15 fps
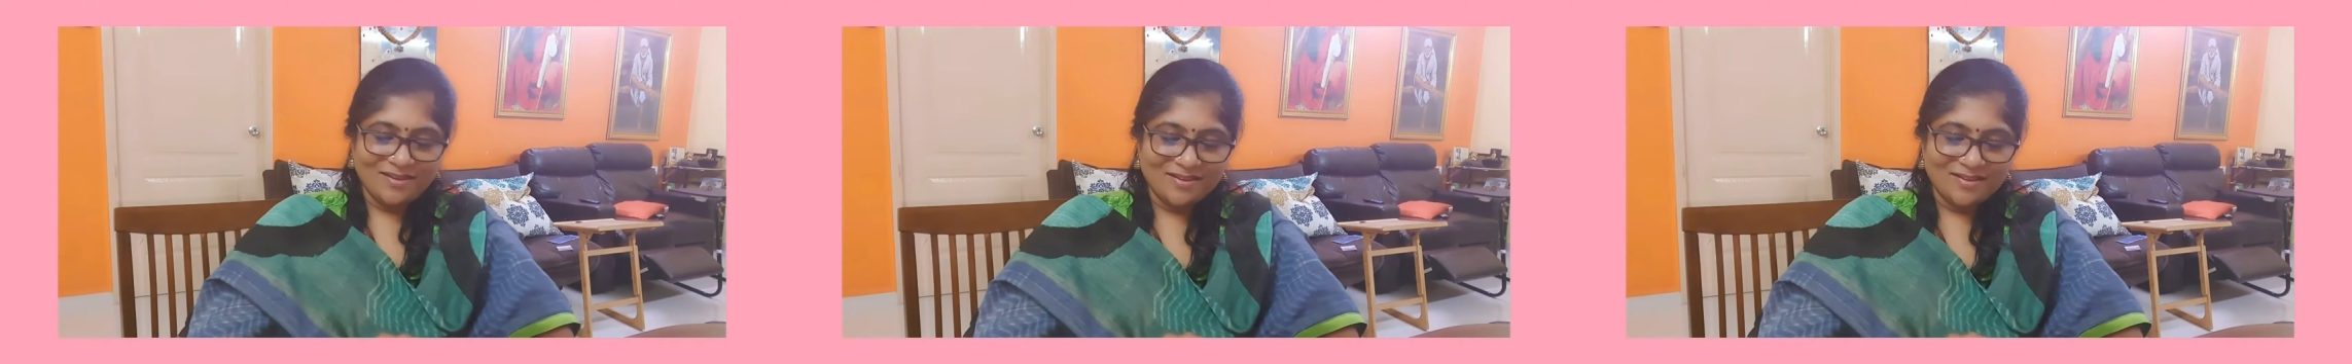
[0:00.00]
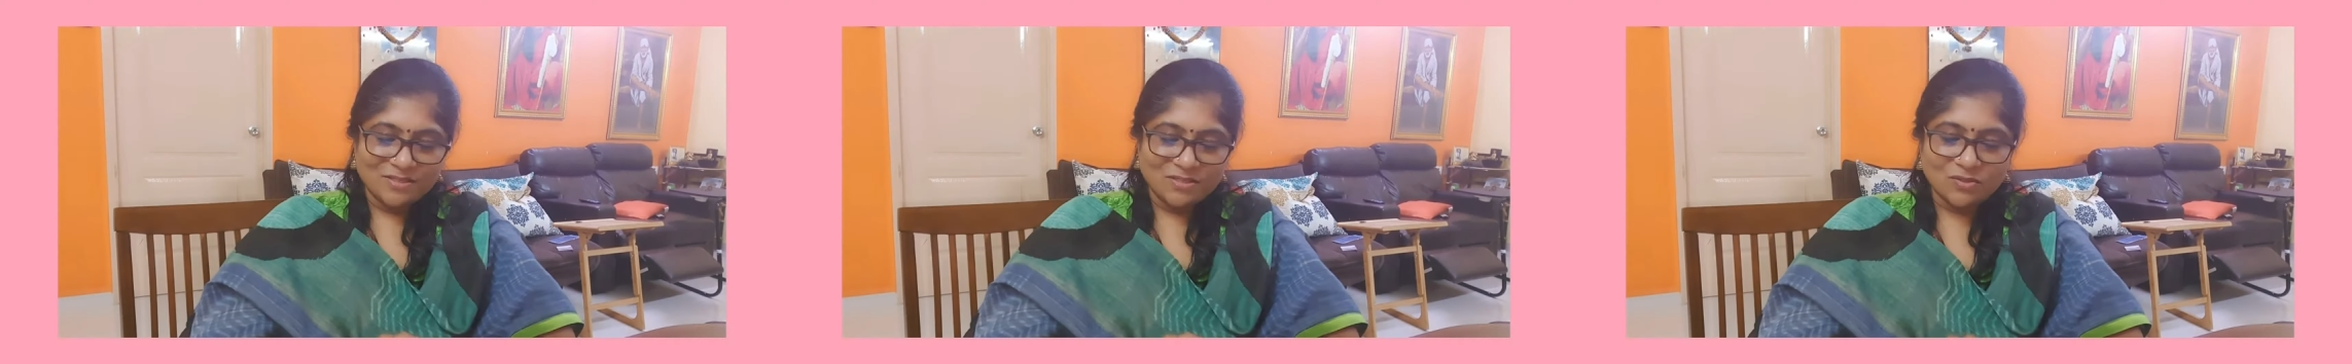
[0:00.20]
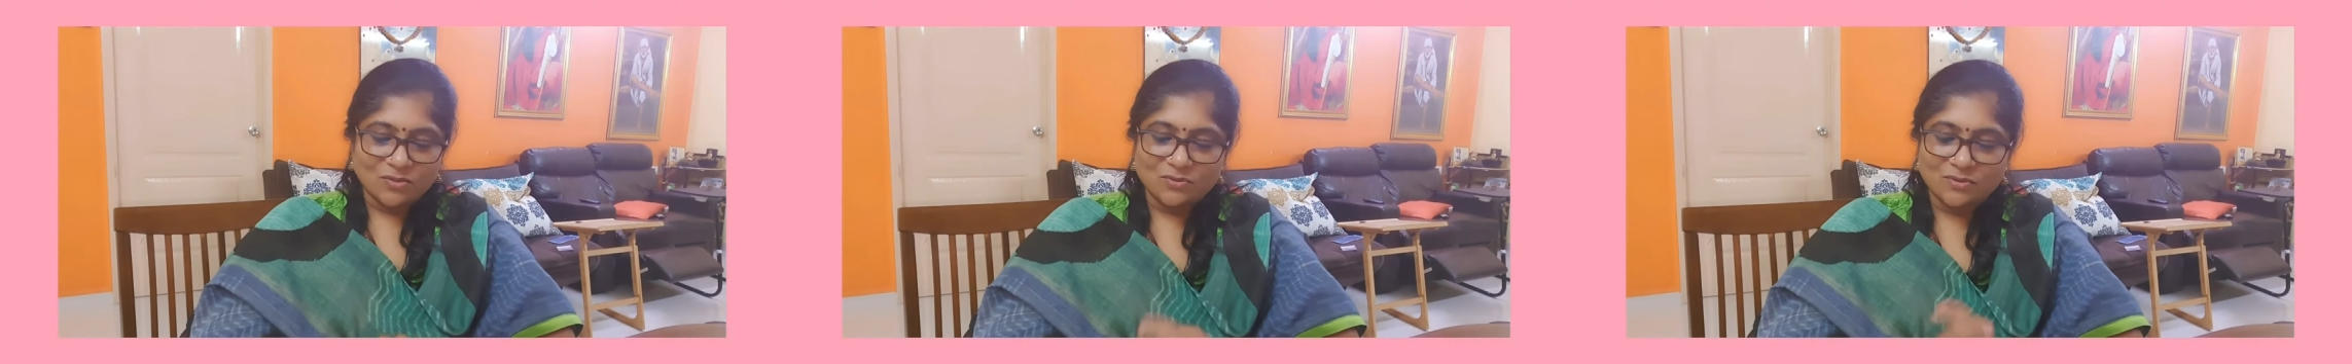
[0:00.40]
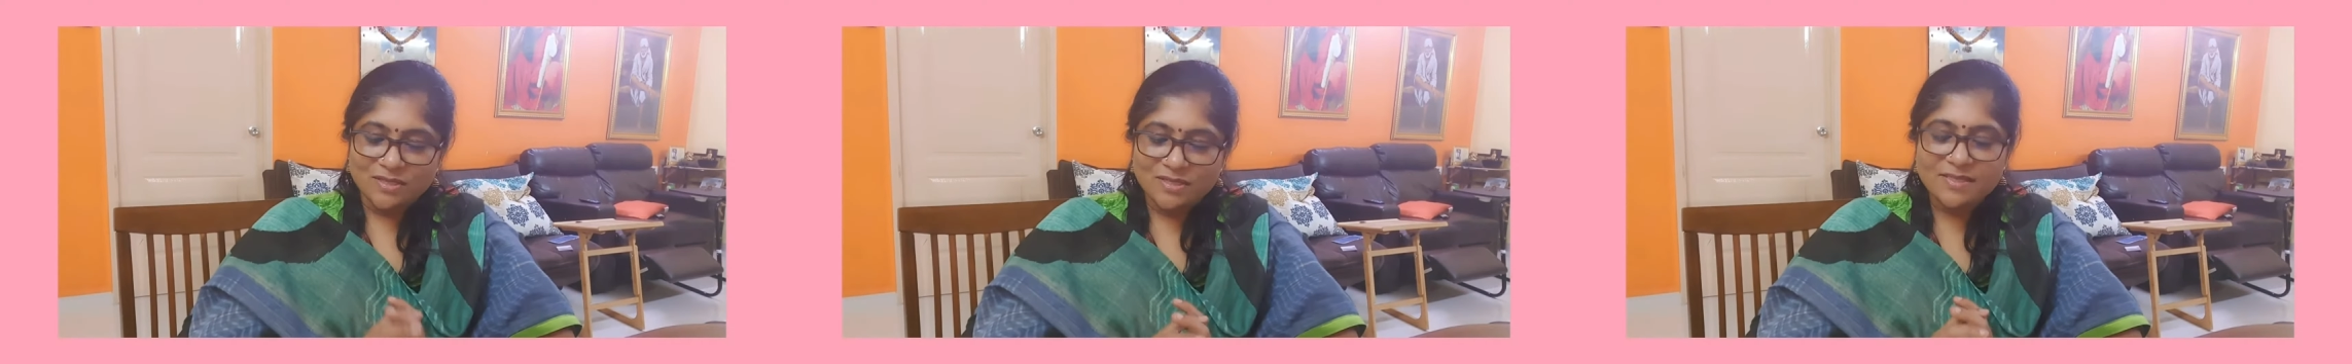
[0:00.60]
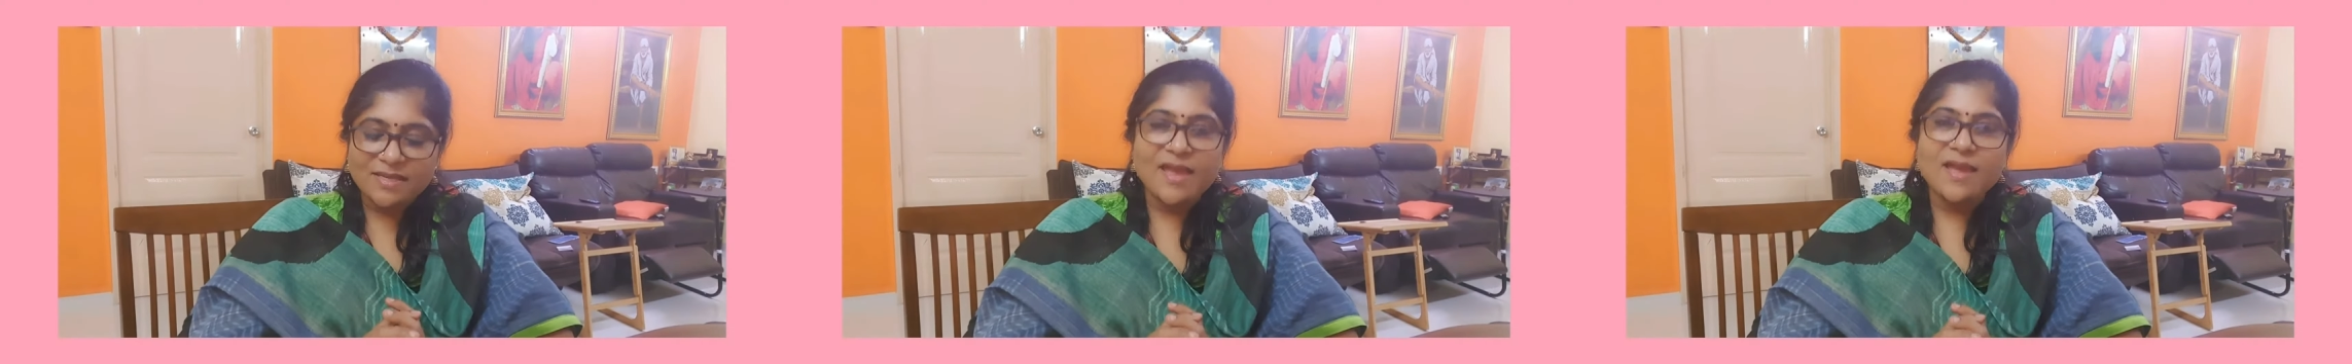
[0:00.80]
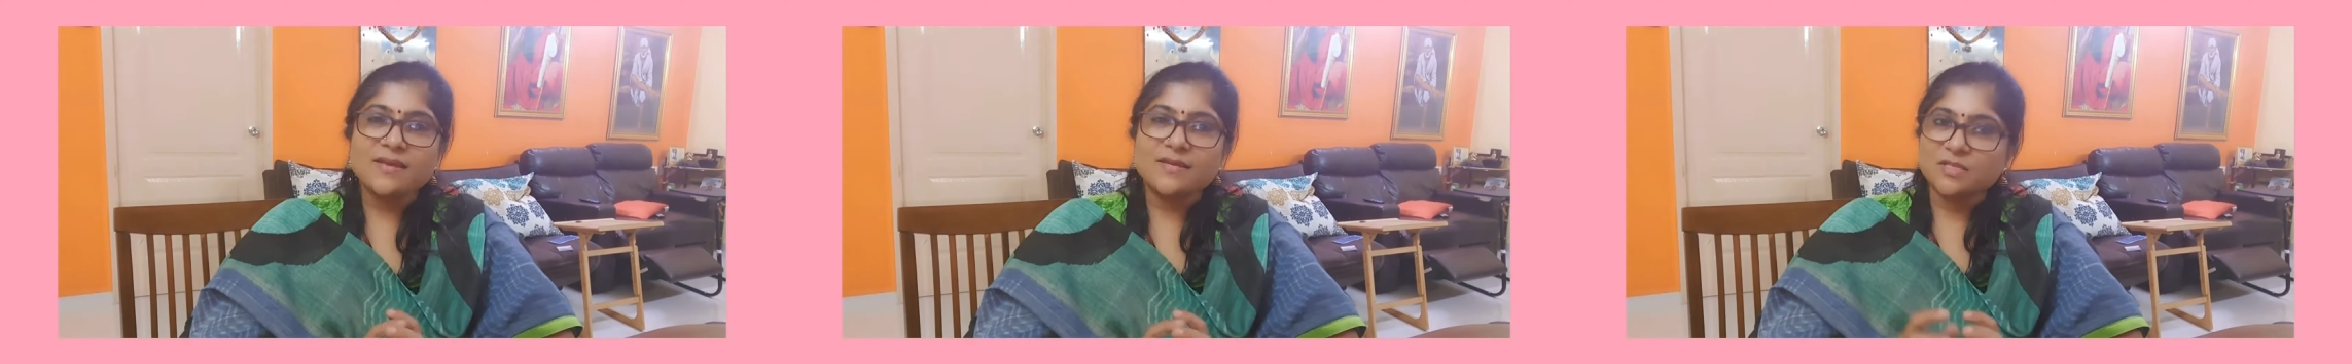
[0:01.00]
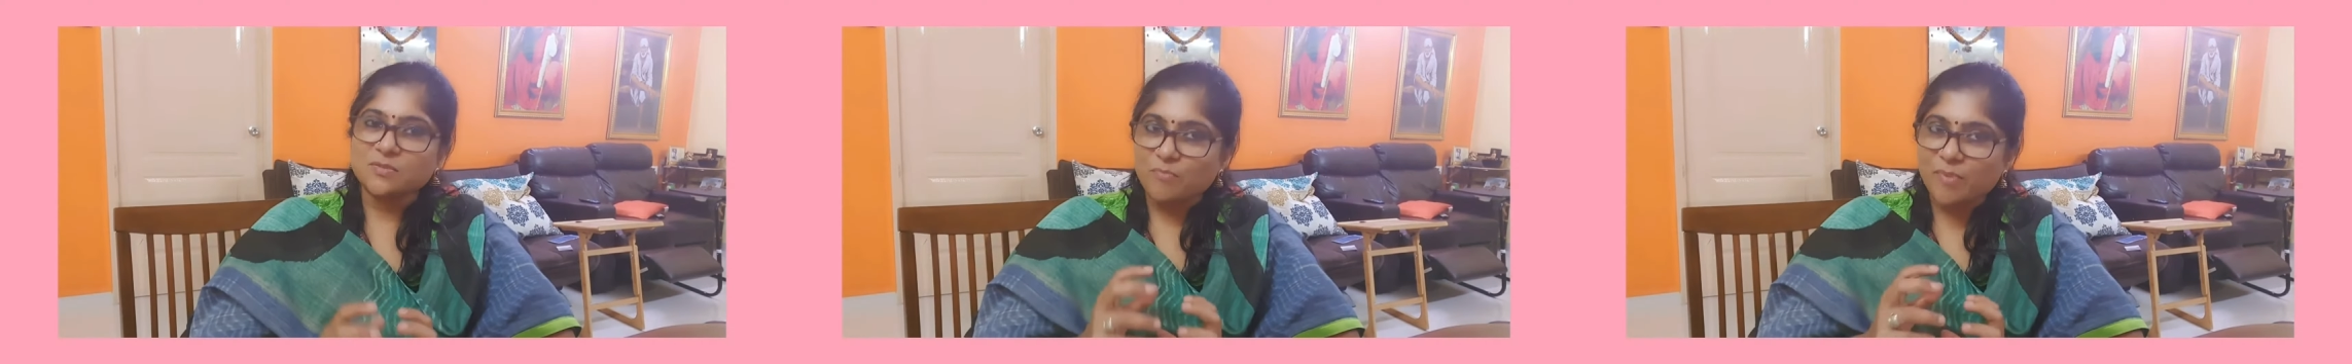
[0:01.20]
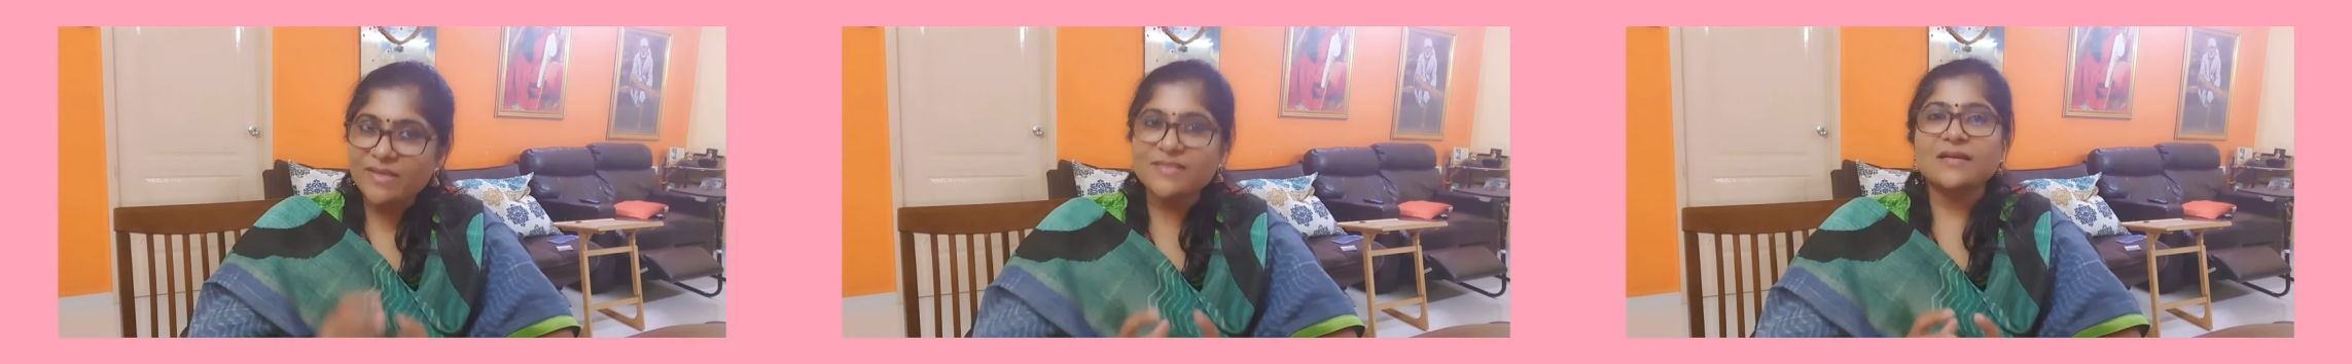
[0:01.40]
So this cake is
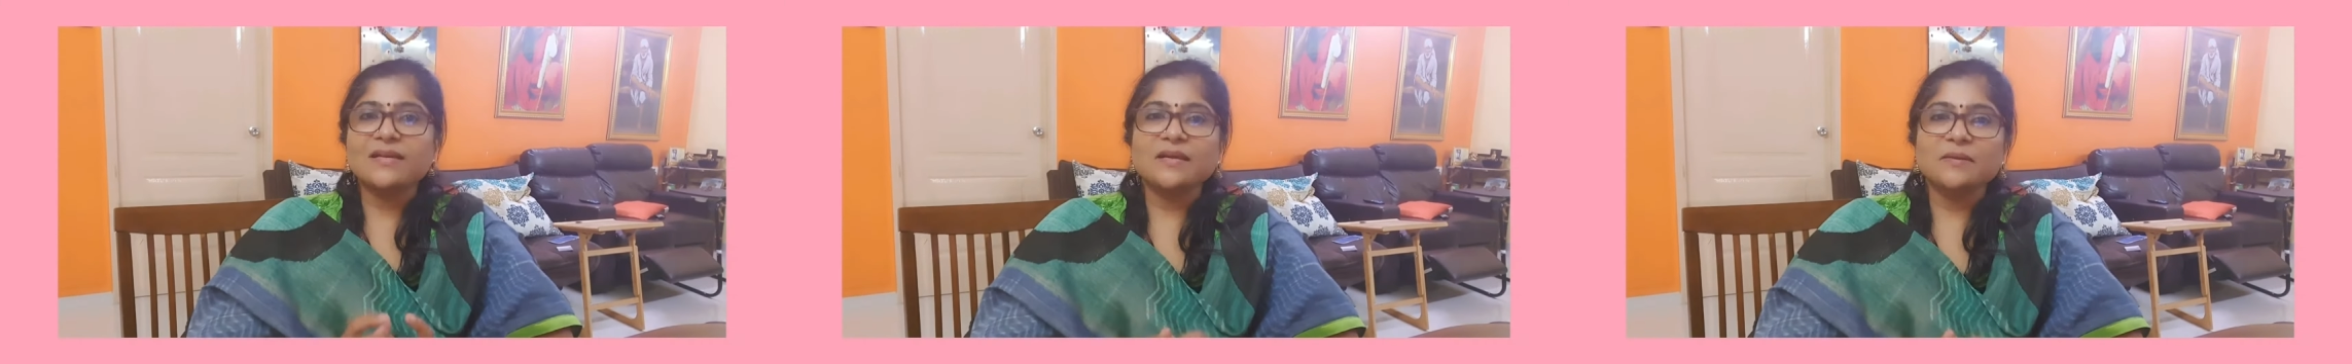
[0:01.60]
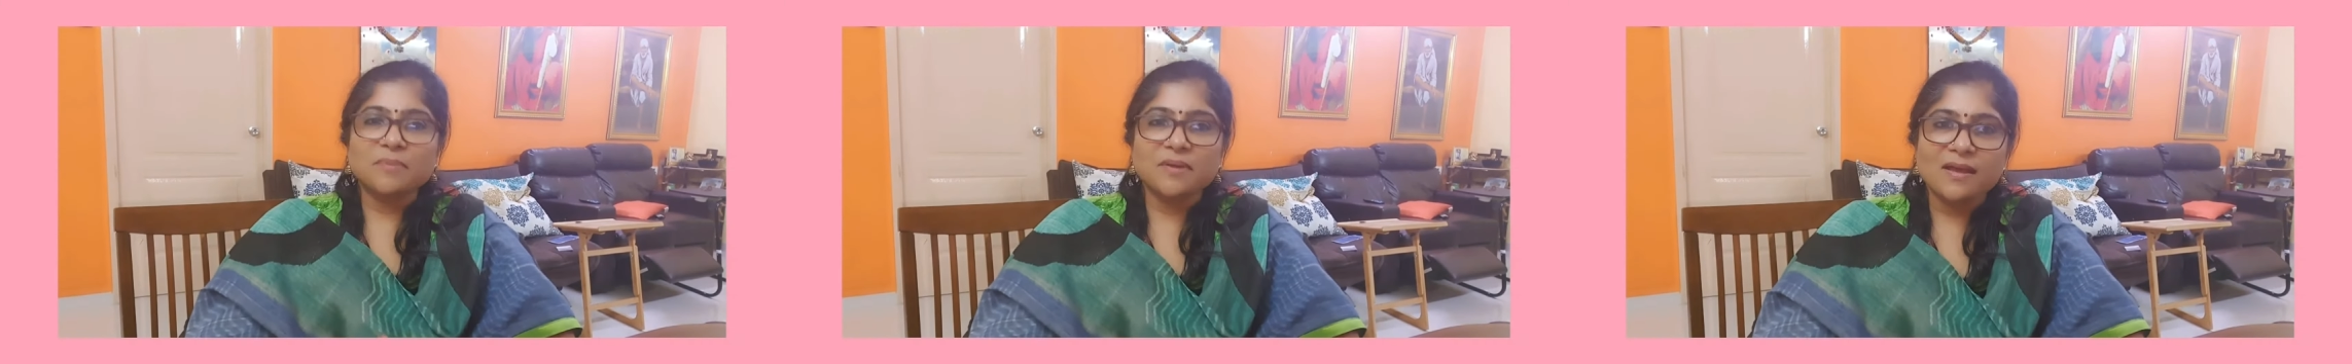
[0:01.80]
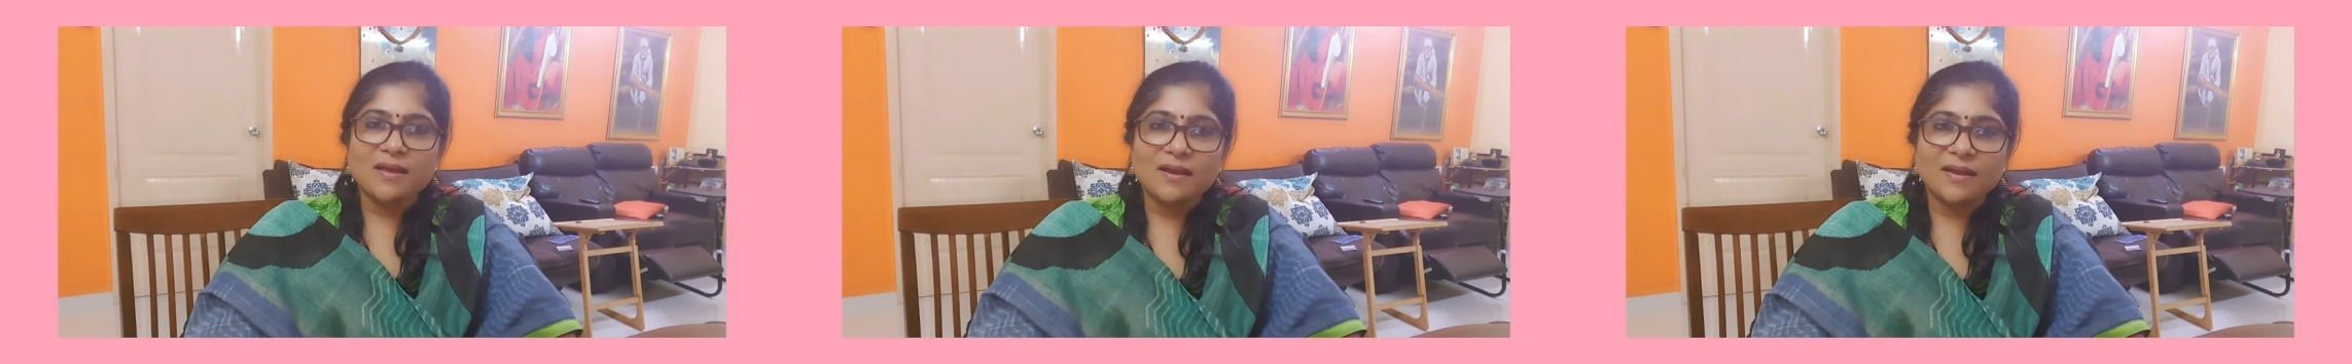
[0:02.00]
basically a banana